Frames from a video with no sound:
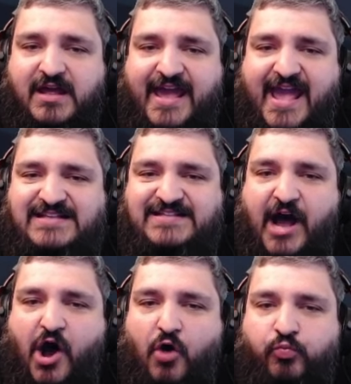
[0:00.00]
It's
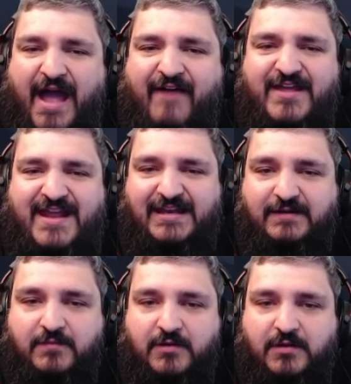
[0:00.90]
a Revenant!
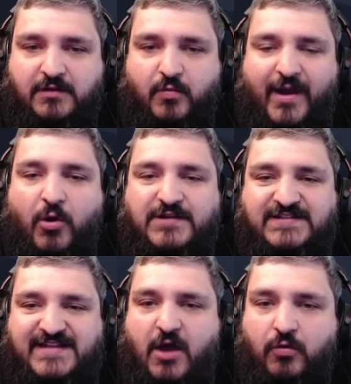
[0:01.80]
Wait, or it's a
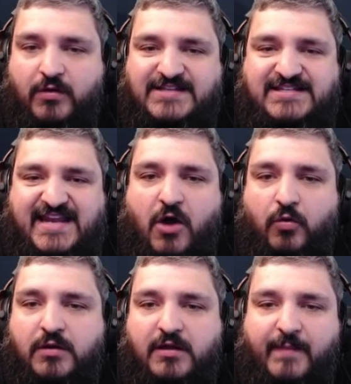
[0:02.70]
Dio. It's a Dio.
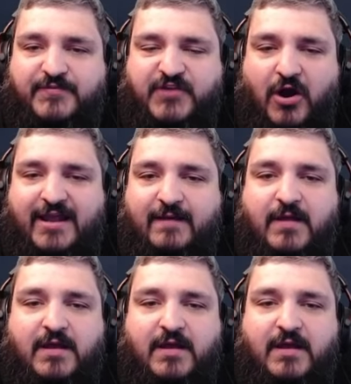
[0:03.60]
I'm sorry.